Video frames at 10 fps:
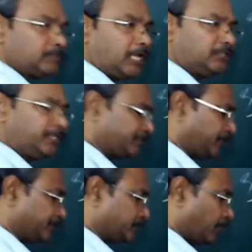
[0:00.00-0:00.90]
this
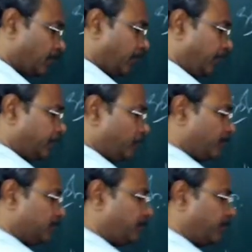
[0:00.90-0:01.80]
is a cube
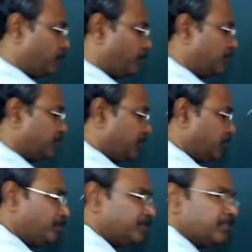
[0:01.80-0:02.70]
plus b cube plus c cube
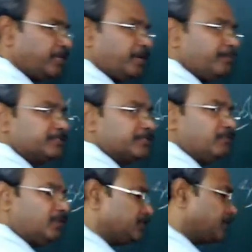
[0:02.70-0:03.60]
is 3abc. What
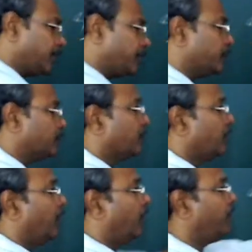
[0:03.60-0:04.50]
is a cube?
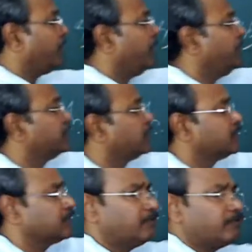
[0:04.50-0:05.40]
Our a is cos
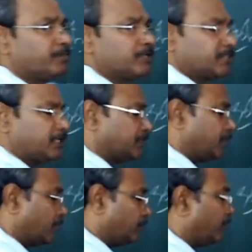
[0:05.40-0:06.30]
alpha plus I sin
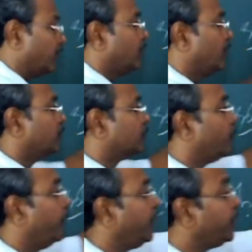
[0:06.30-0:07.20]
alpha. So
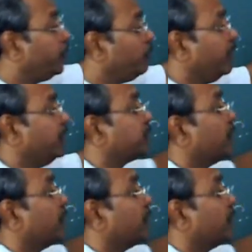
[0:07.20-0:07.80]
a cube is